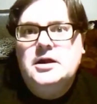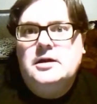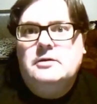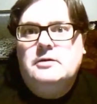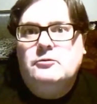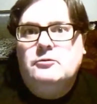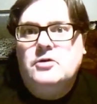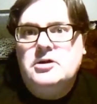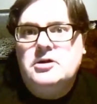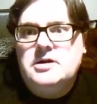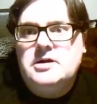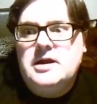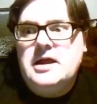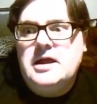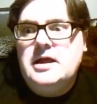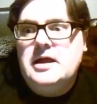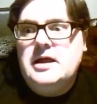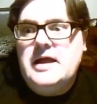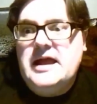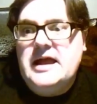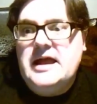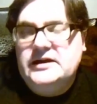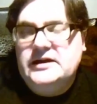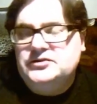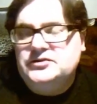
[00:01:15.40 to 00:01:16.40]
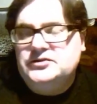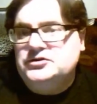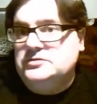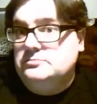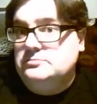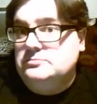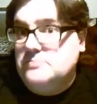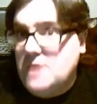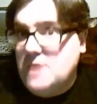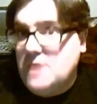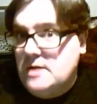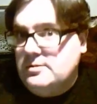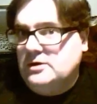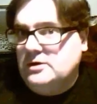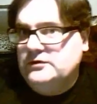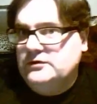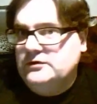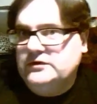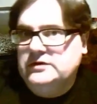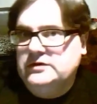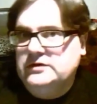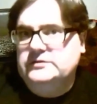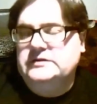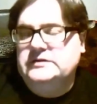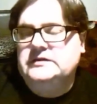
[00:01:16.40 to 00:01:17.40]
What Azure Mobile
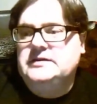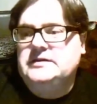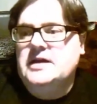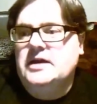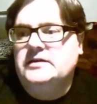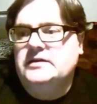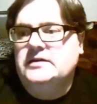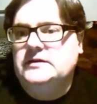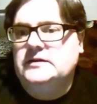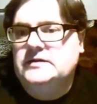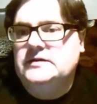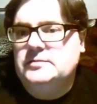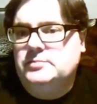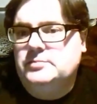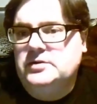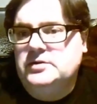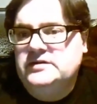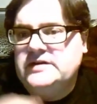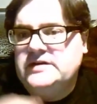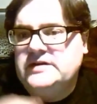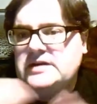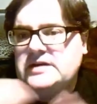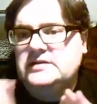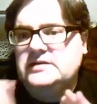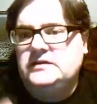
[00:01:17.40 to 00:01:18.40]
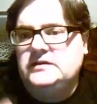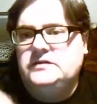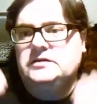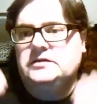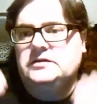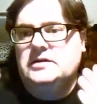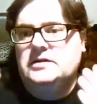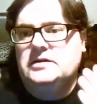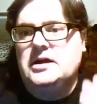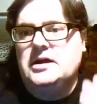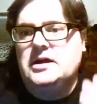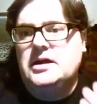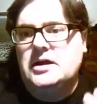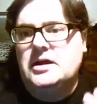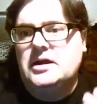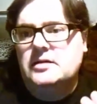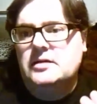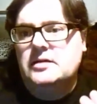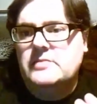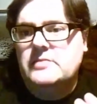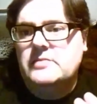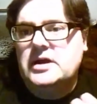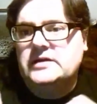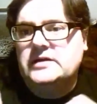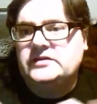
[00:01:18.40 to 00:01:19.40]
Services does is it presents
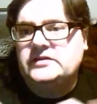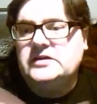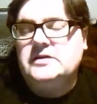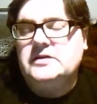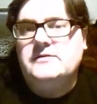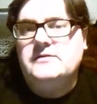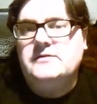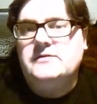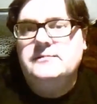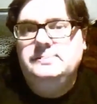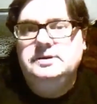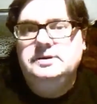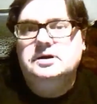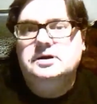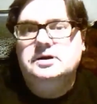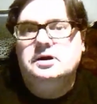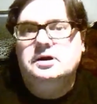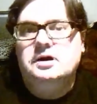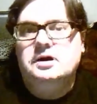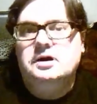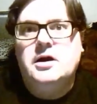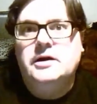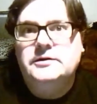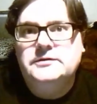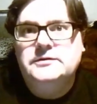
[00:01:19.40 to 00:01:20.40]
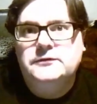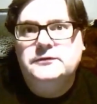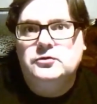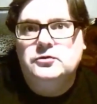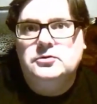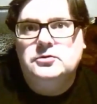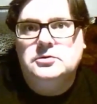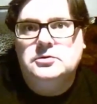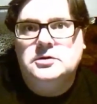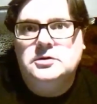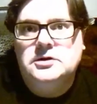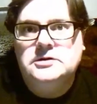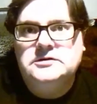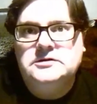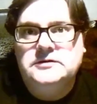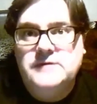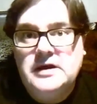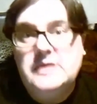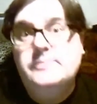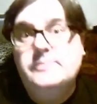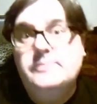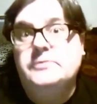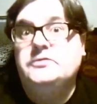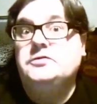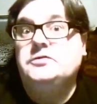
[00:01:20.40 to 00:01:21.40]
a set of APIs for
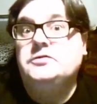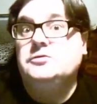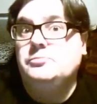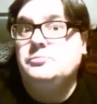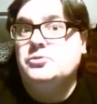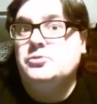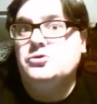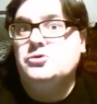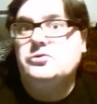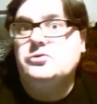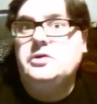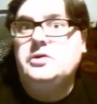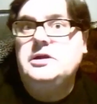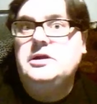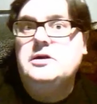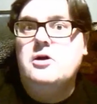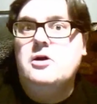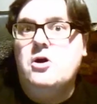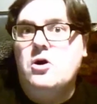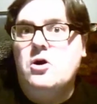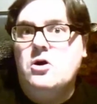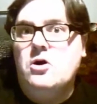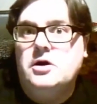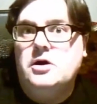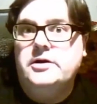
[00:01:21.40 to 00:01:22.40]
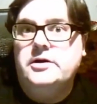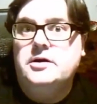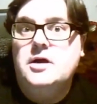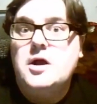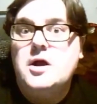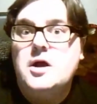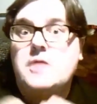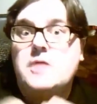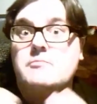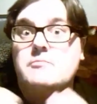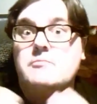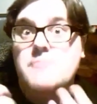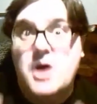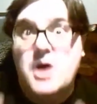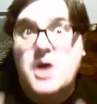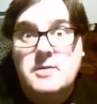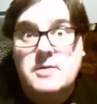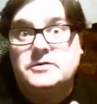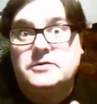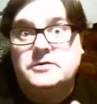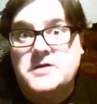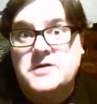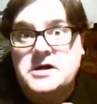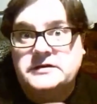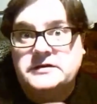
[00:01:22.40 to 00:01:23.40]
developers who are building on mobile
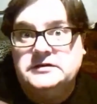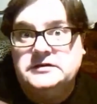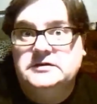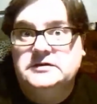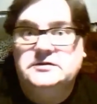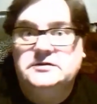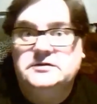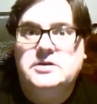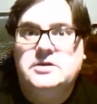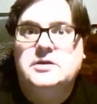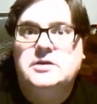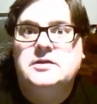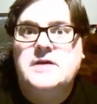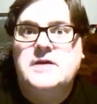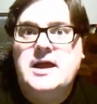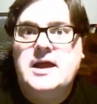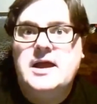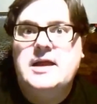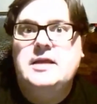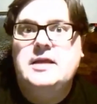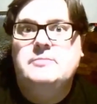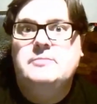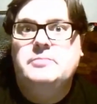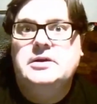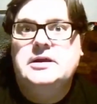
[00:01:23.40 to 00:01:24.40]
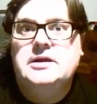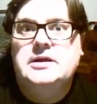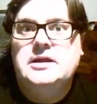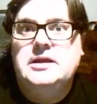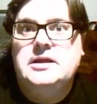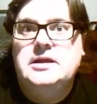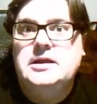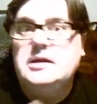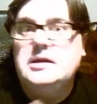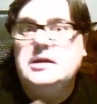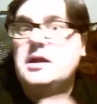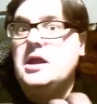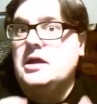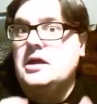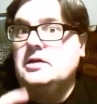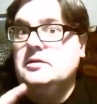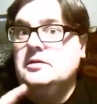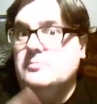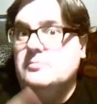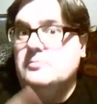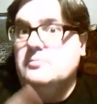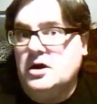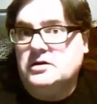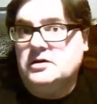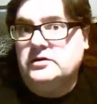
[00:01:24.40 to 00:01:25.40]
devices, whether they be
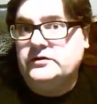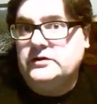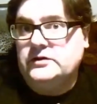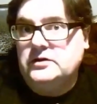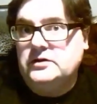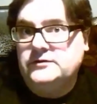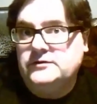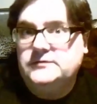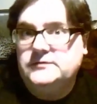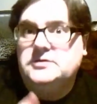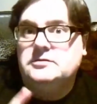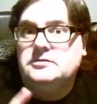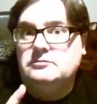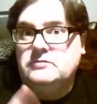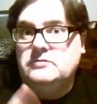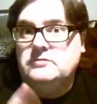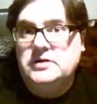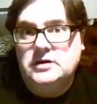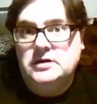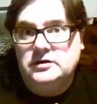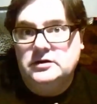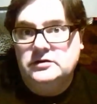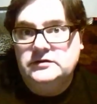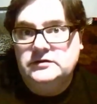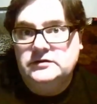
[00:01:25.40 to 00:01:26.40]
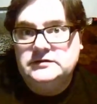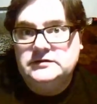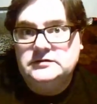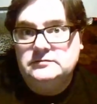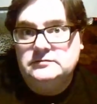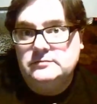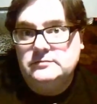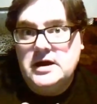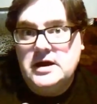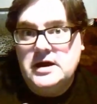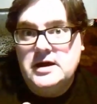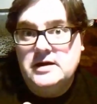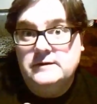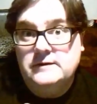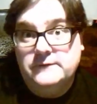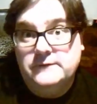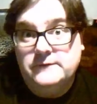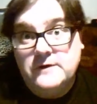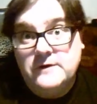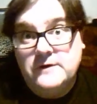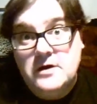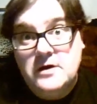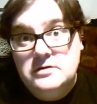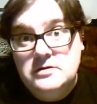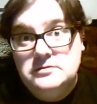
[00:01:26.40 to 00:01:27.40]
the Microsoft Windows
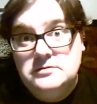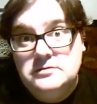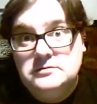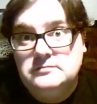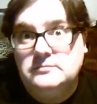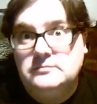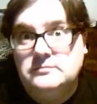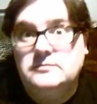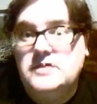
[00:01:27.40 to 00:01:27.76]
Phone